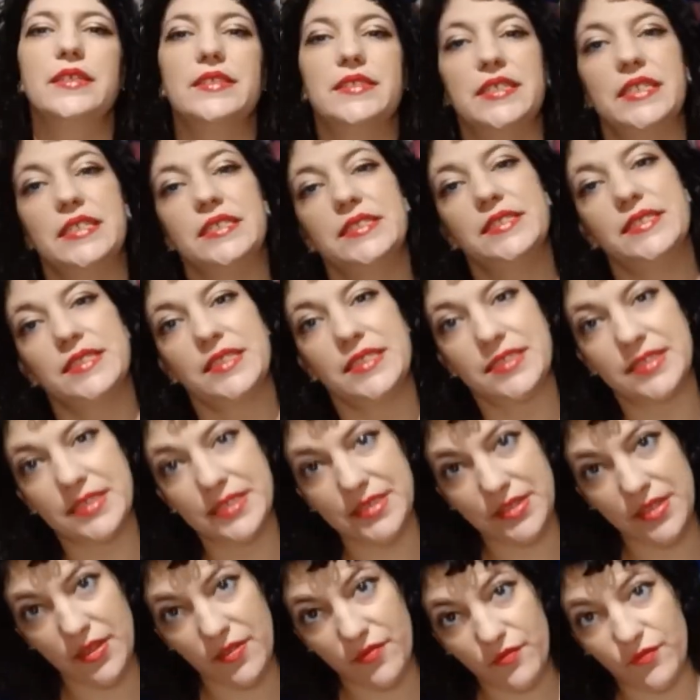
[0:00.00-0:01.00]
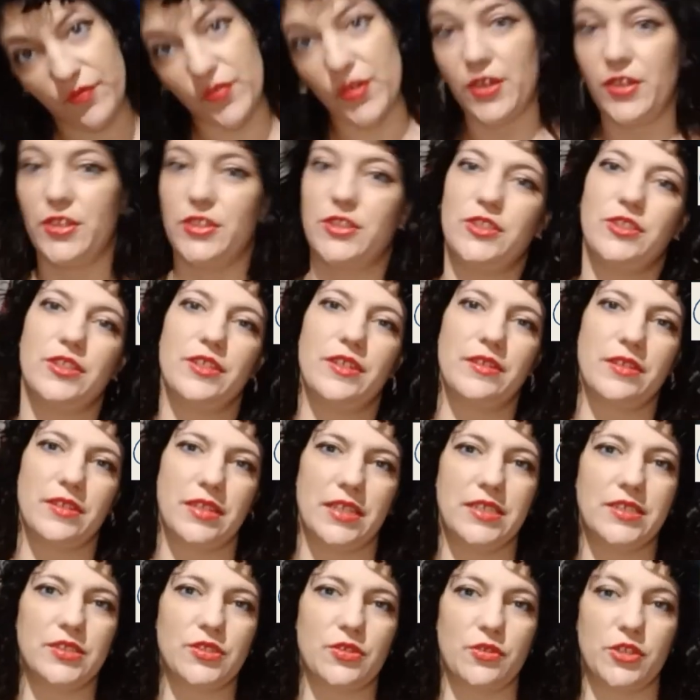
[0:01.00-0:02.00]
Since this is the first
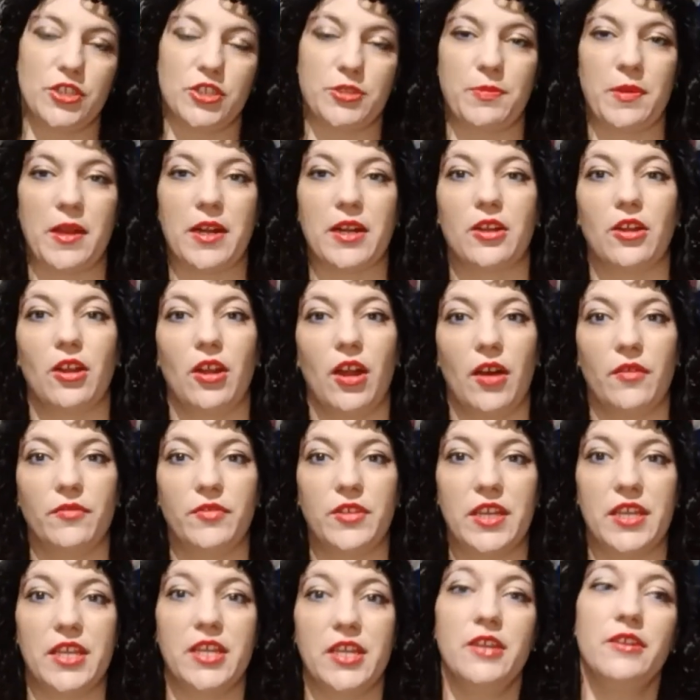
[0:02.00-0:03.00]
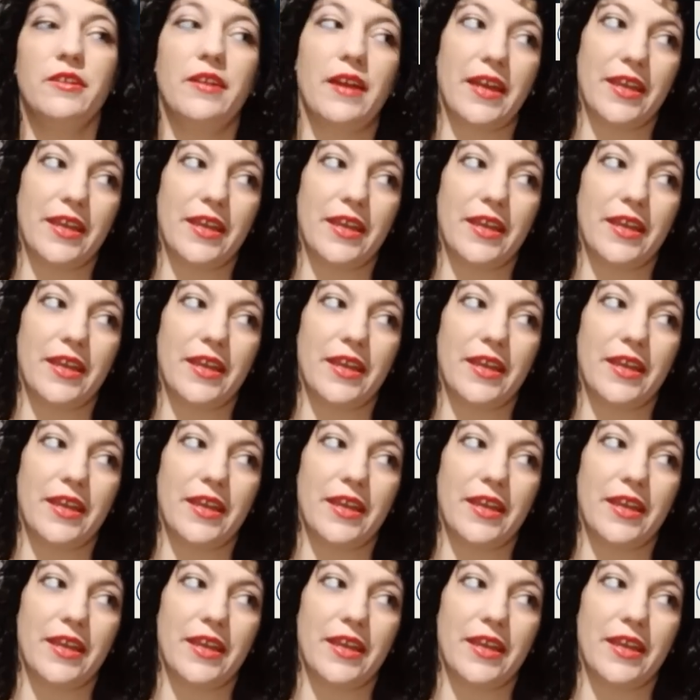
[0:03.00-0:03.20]
History Sparkle of the year,